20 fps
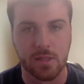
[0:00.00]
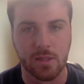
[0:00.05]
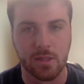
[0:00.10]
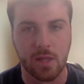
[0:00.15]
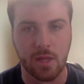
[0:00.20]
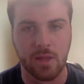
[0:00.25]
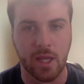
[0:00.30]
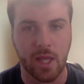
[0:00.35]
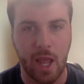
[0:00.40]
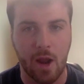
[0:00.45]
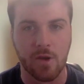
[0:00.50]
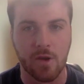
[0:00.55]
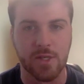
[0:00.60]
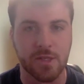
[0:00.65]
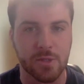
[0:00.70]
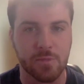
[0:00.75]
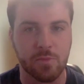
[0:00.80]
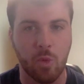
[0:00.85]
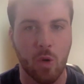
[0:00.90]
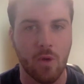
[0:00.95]
I think
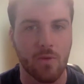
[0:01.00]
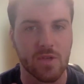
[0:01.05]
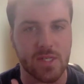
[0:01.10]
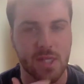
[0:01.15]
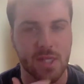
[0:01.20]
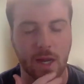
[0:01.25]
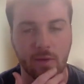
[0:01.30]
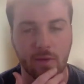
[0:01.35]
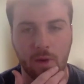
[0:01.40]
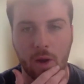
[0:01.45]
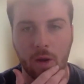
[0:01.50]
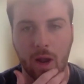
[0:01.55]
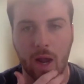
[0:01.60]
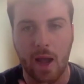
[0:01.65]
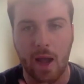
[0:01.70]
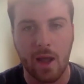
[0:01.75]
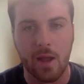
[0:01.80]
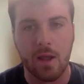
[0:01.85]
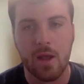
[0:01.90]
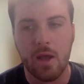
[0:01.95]
Harrison's more of a second round
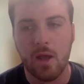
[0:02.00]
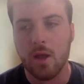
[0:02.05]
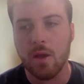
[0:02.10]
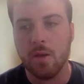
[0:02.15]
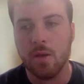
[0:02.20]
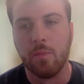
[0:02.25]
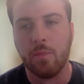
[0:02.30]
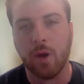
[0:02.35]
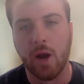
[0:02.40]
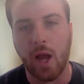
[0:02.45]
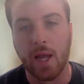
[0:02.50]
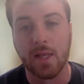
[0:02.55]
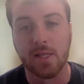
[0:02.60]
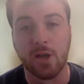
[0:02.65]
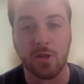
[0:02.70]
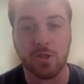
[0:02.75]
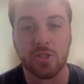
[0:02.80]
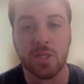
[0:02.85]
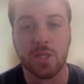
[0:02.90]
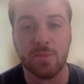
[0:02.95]
guy, but I could
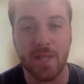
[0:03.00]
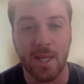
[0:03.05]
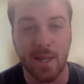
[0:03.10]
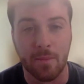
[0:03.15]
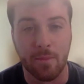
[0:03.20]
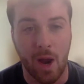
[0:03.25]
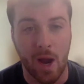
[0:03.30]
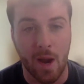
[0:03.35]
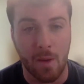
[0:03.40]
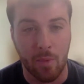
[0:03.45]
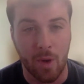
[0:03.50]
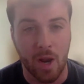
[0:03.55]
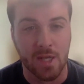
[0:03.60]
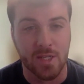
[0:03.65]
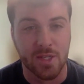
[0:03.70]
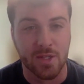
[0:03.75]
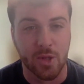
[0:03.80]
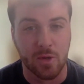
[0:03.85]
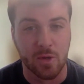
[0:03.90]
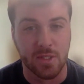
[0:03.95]
also see him taking Brian Branch
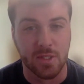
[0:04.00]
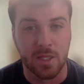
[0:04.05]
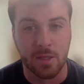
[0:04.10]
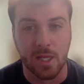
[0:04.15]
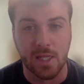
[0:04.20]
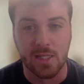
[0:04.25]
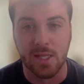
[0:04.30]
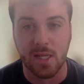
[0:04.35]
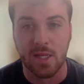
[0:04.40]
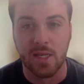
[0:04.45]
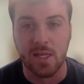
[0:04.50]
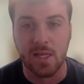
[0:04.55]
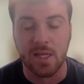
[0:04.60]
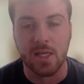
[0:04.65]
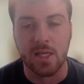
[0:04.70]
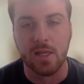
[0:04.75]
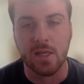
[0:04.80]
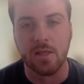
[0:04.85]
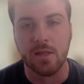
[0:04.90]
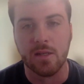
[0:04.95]
at 13 because they
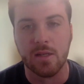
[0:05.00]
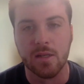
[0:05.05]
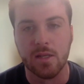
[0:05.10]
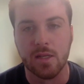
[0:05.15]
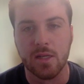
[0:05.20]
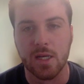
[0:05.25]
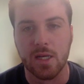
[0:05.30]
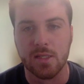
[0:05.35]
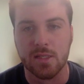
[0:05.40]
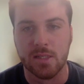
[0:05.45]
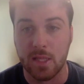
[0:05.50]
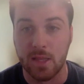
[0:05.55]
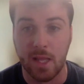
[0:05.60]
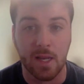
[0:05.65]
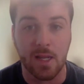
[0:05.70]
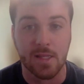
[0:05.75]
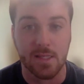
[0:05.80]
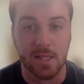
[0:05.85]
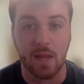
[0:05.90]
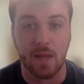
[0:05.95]
need
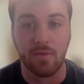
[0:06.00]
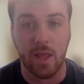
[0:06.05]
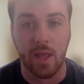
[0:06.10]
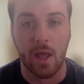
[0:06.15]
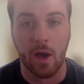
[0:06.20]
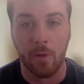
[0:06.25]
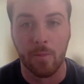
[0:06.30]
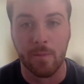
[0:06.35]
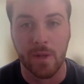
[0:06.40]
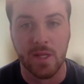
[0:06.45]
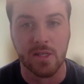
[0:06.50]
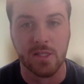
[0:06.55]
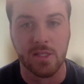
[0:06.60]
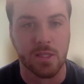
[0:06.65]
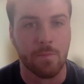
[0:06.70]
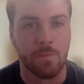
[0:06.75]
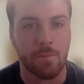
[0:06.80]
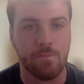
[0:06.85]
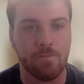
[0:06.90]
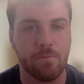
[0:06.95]
safety help, and he's
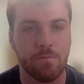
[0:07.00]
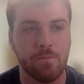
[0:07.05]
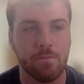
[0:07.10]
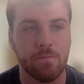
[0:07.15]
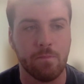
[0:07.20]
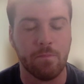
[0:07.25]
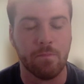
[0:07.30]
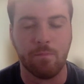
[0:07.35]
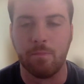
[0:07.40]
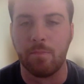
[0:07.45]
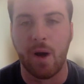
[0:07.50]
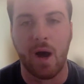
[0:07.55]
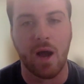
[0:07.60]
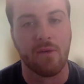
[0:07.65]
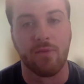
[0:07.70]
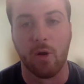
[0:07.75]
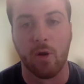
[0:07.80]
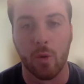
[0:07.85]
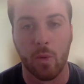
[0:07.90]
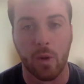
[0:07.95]
the by
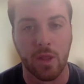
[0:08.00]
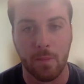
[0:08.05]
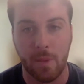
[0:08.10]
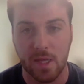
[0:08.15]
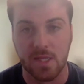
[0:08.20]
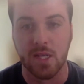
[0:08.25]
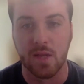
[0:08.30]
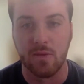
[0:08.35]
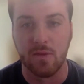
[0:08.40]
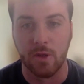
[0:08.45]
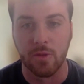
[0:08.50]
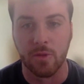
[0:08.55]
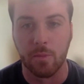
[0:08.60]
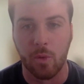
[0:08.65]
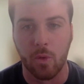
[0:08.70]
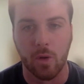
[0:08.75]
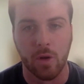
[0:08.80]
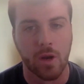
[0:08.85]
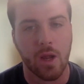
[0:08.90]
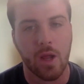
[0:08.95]
far and away the best safety on the
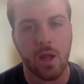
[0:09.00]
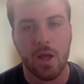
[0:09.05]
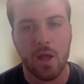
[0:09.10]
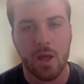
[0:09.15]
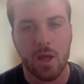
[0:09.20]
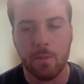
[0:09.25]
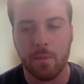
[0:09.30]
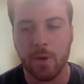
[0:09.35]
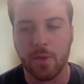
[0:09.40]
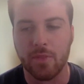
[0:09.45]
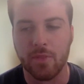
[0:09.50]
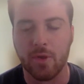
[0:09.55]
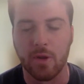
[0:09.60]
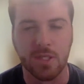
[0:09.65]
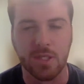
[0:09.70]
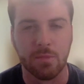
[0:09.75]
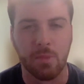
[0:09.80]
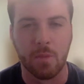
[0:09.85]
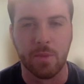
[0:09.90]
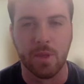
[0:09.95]
board. But
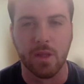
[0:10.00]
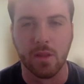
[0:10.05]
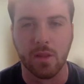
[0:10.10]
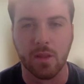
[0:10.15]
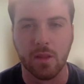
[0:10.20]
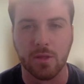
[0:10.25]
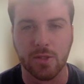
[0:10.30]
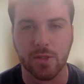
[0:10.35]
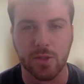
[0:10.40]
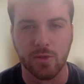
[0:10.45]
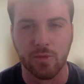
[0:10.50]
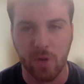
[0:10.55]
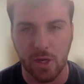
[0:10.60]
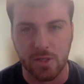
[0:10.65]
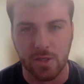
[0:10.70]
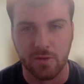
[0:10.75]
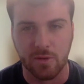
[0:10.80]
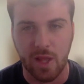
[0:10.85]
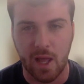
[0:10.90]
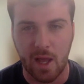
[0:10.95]
13 might be a little too
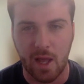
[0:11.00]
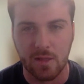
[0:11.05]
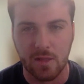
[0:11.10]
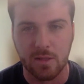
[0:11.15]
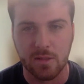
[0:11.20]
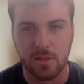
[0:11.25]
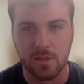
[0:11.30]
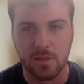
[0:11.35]
rich for that.